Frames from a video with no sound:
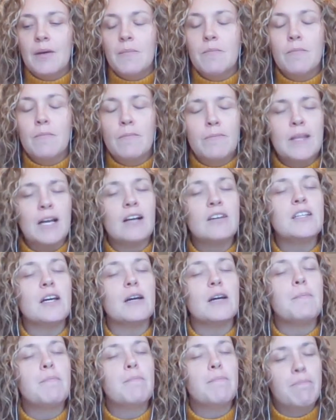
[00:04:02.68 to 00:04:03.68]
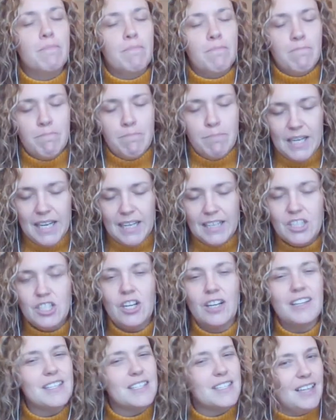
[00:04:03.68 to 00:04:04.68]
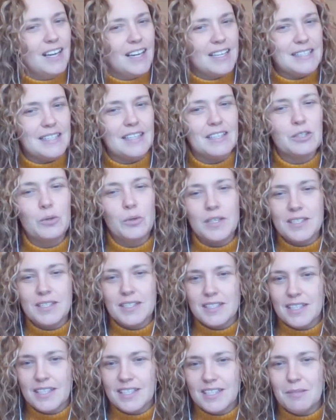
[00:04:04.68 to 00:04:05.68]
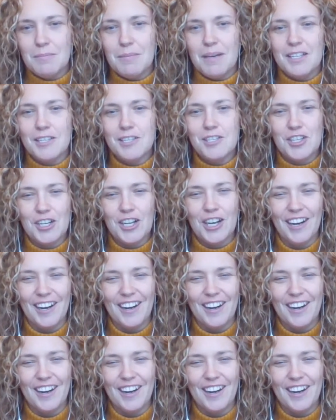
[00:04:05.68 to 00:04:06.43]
There's a big chunk of this class that's quizzes this semester.